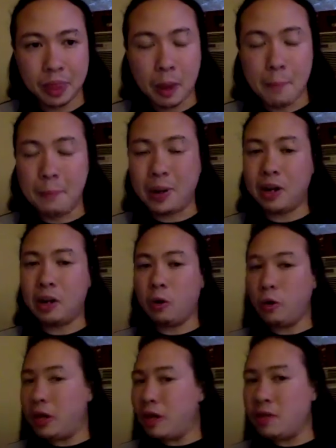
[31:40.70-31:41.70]
But
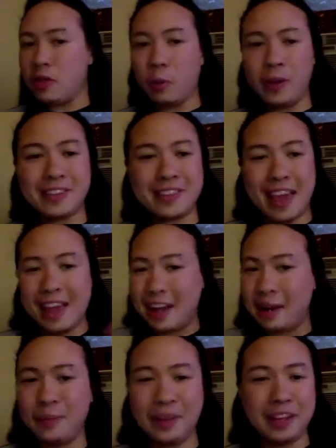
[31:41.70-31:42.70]
even though we say it in a
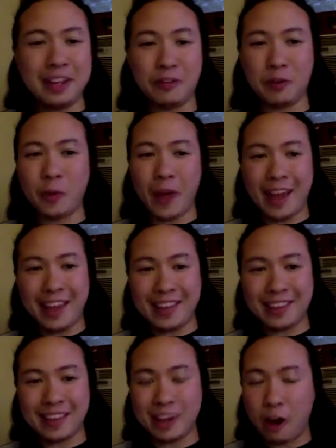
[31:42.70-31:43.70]
million different
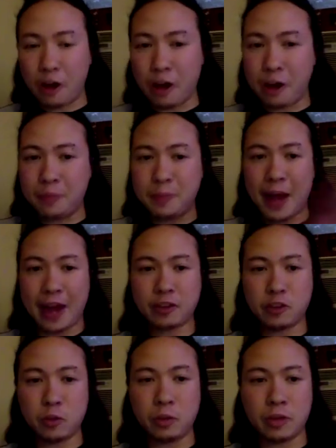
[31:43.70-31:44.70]
ways, it all comes back
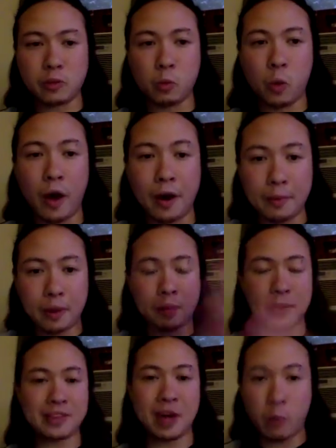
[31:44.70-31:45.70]
to this one
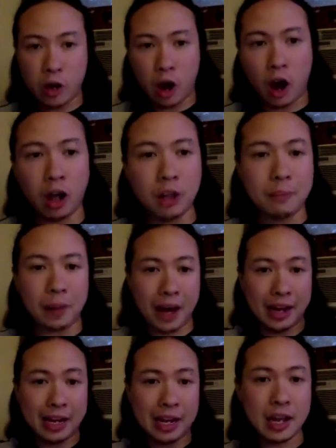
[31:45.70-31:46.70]
purpose that we all
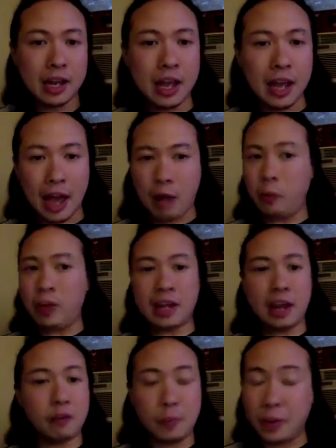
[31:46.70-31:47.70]
embody. And we can
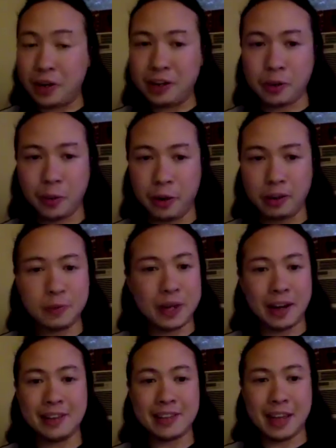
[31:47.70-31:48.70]
never put it into words
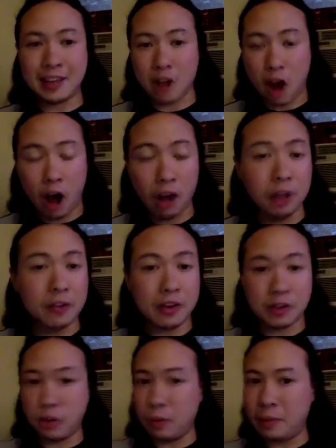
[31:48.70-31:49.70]
because it's all of us
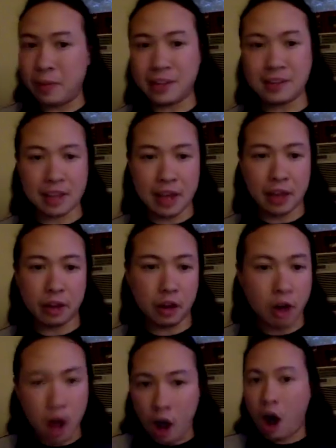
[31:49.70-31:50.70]
human beings together,
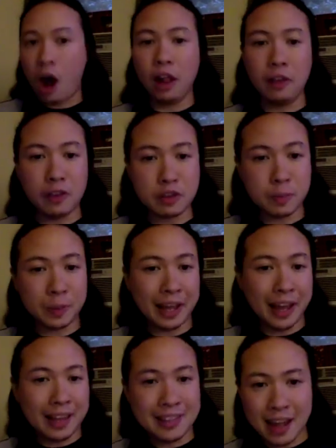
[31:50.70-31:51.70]
all of us
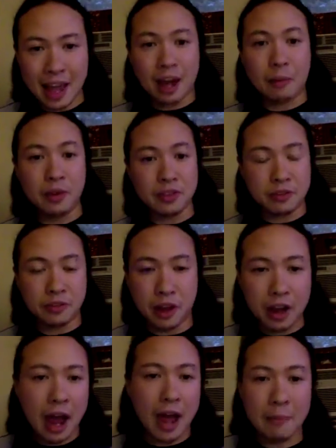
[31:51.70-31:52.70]
plants and animals and
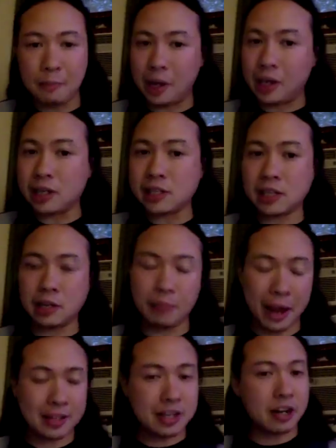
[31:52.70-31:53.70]
fungi and bugs and
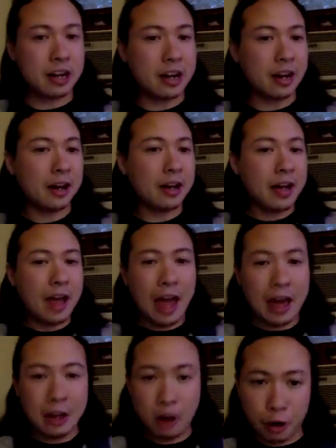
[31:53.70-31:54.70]
bacteria
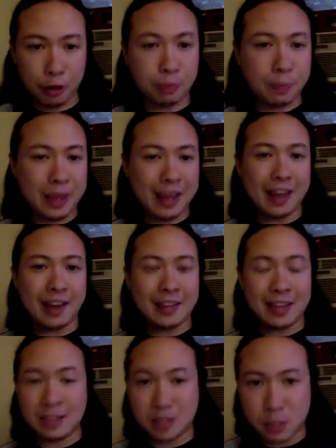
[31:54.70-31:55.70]
and earth beings
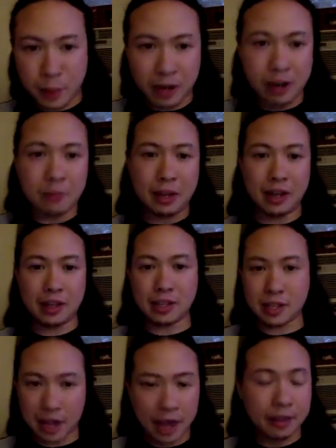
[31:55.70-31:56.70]
and spirit beings
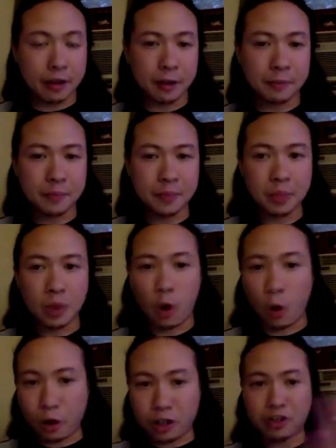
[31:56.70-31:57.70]
together,
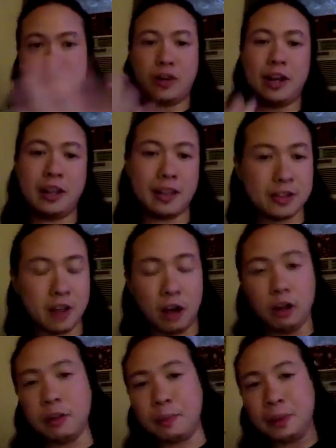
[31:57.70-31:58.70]
orchestrating this,
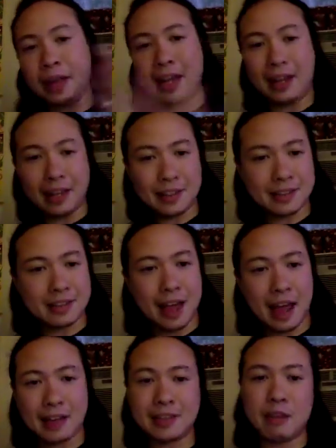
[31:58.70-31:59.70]
all the planets as they